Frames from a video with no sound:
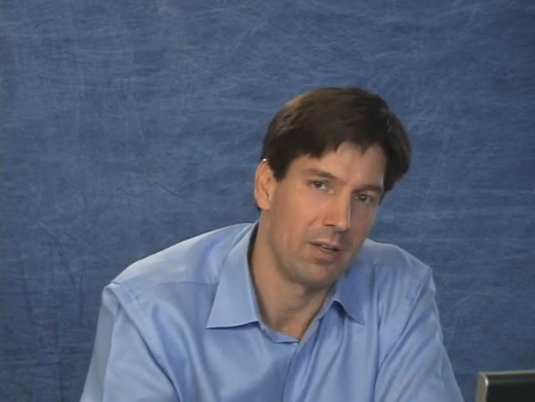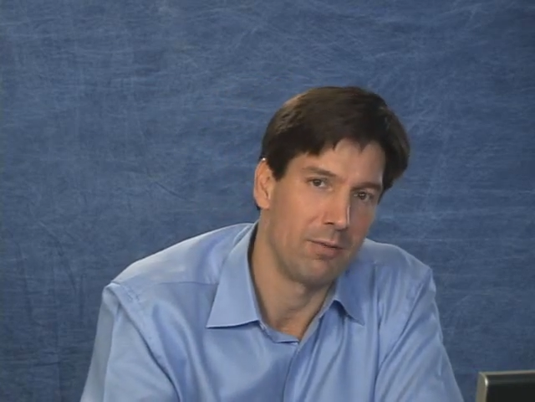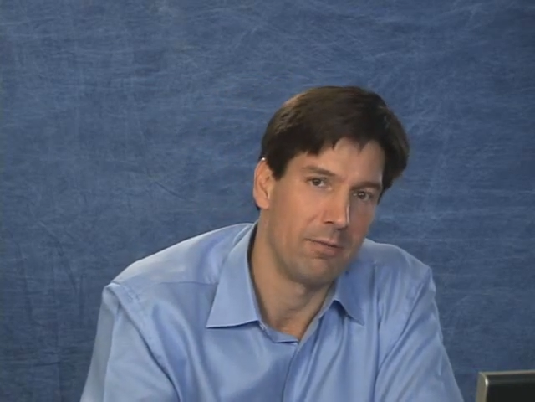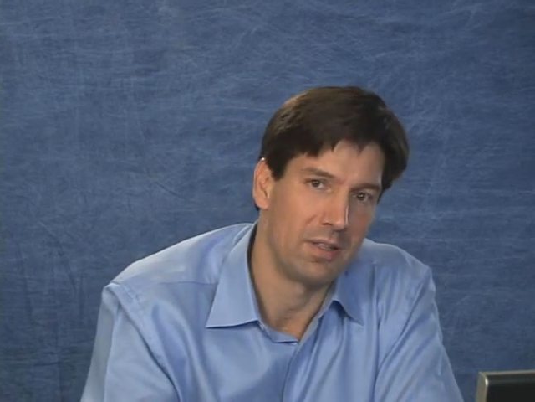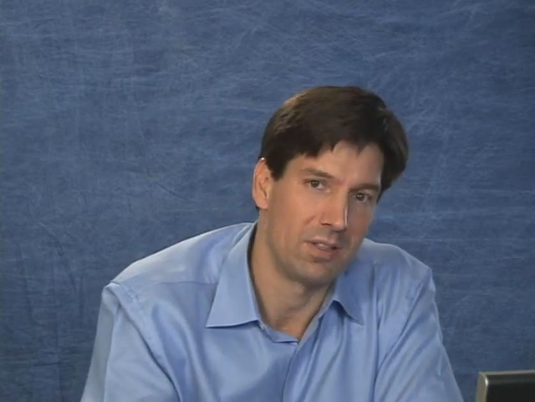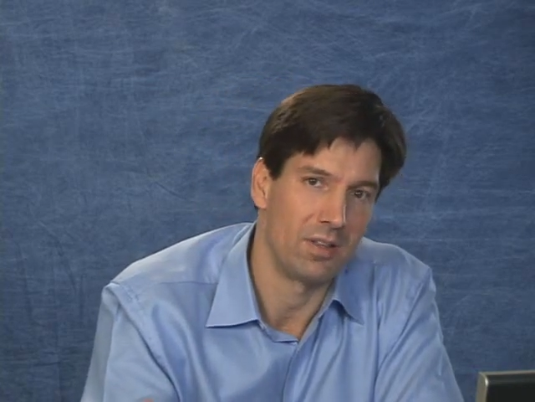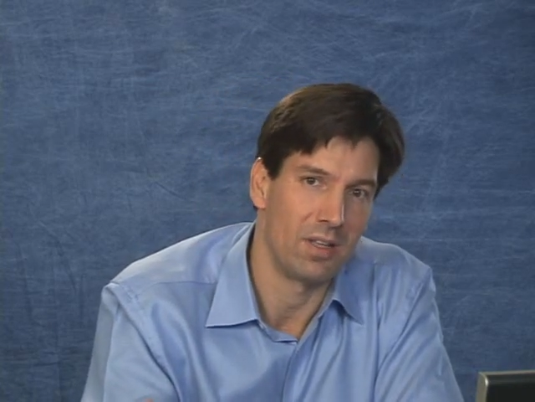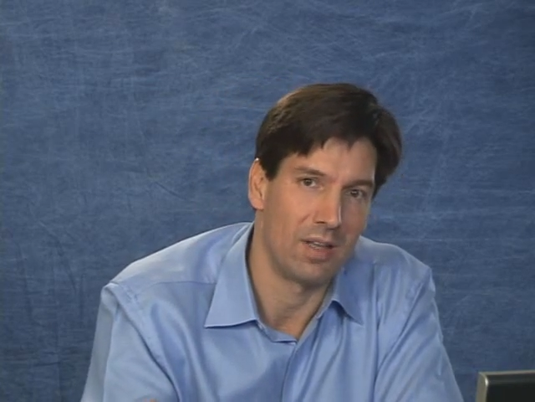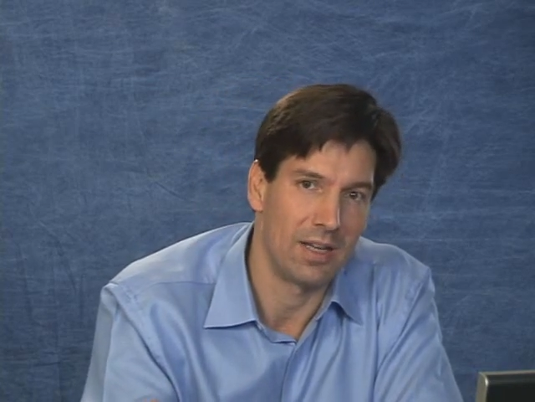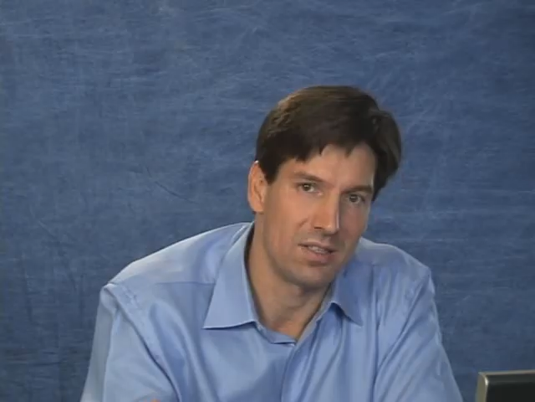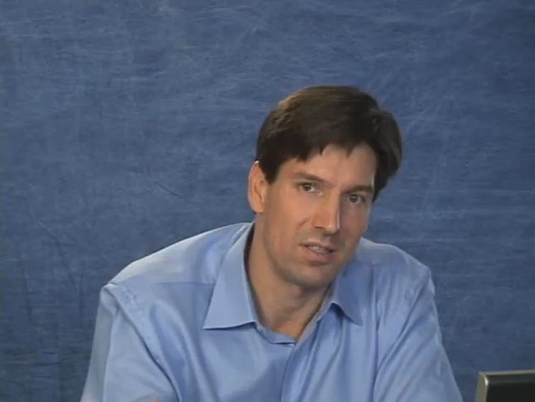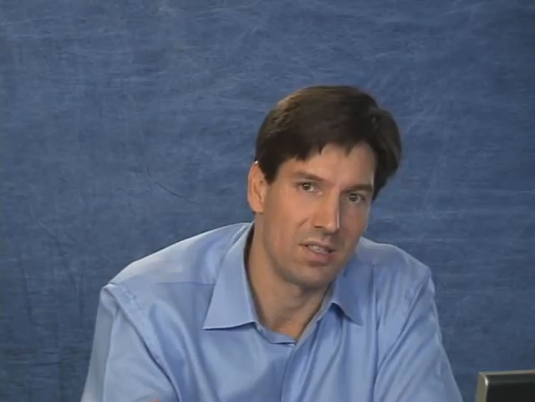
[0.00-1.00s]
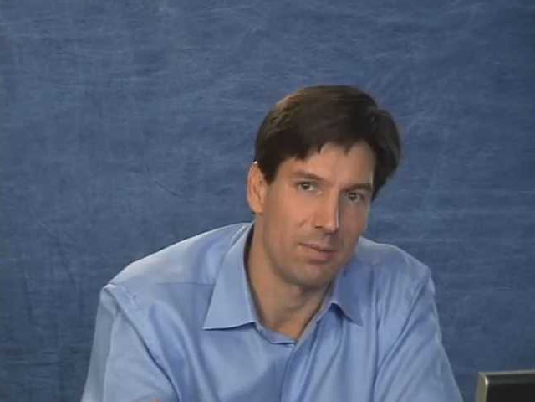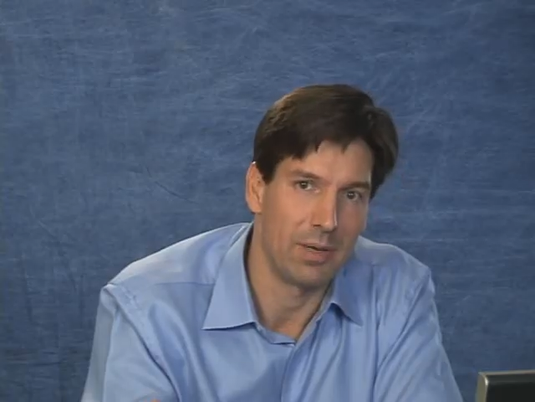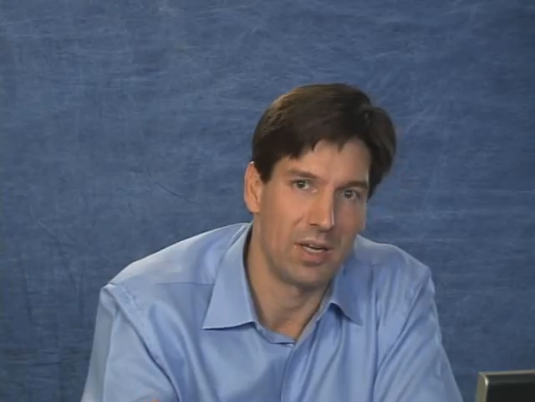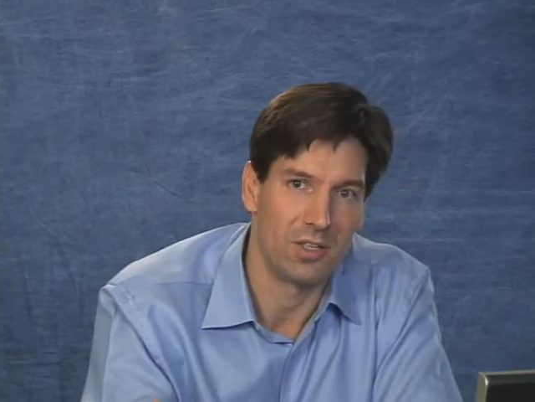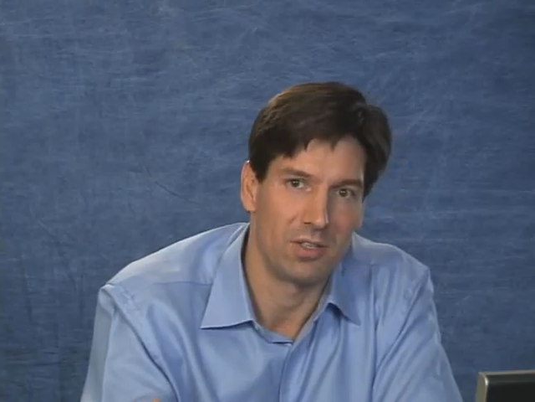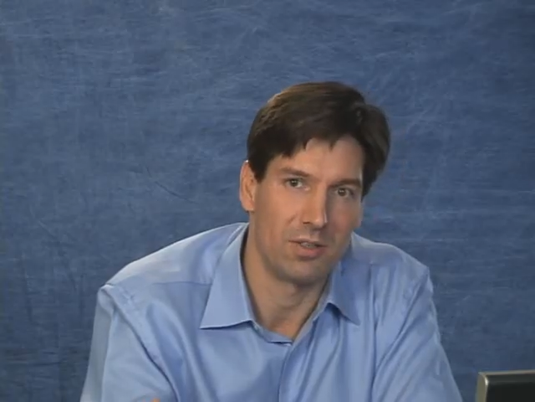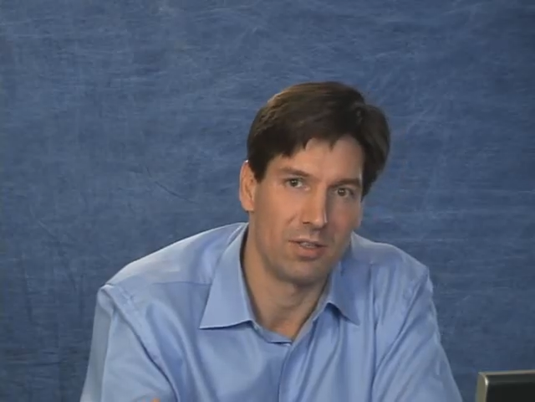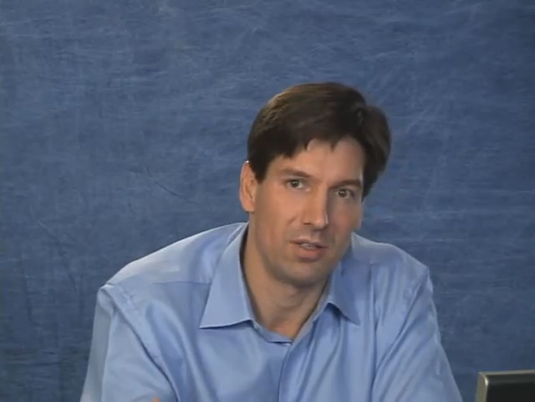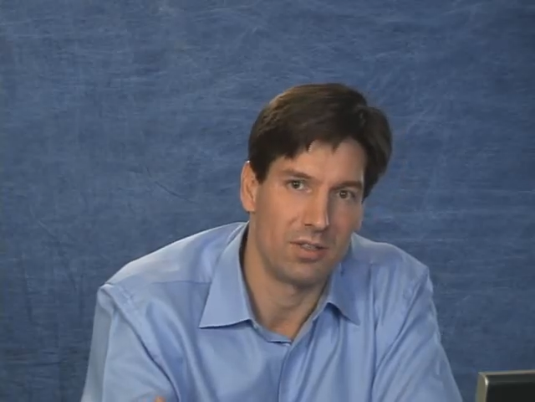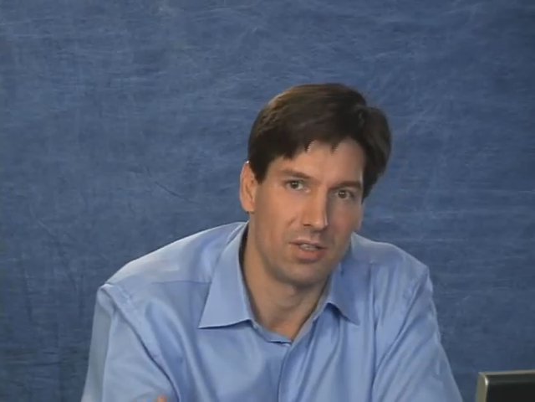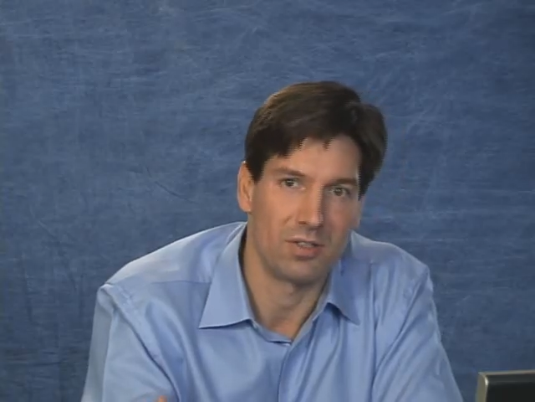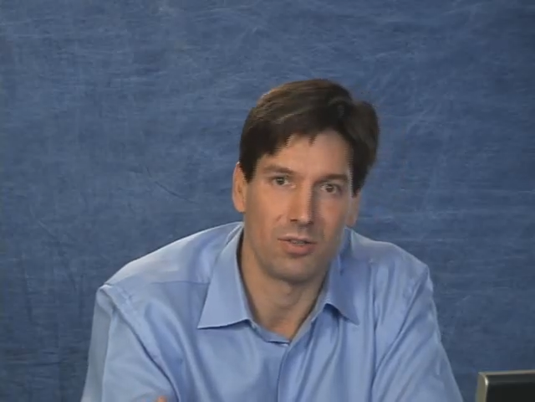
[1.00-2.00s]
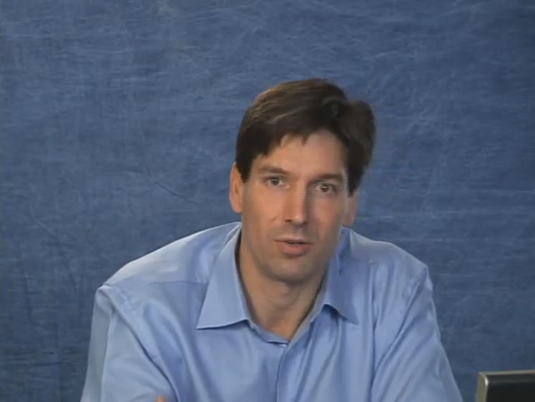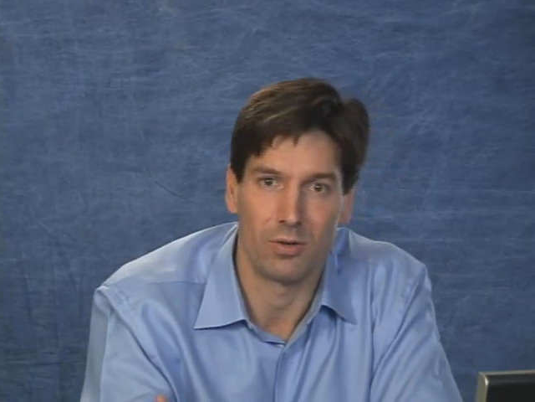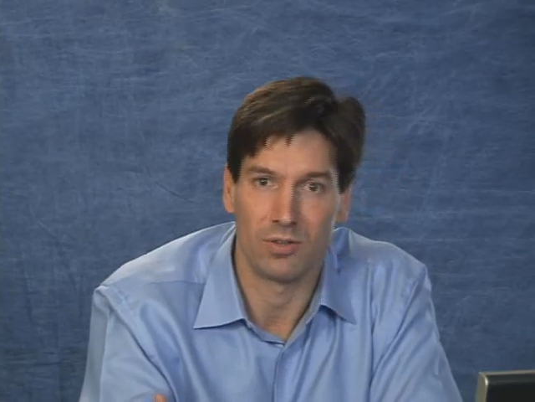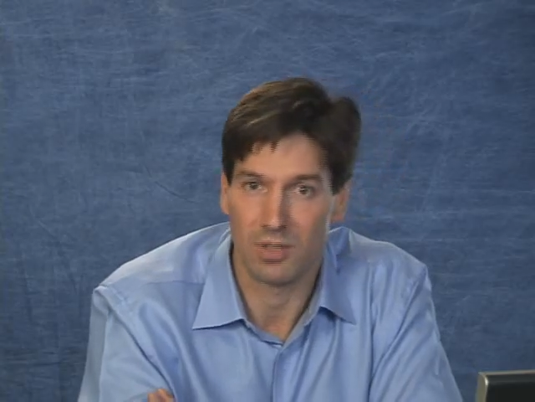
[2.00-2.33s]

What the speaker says: you visit the licensing page at Sysinternals.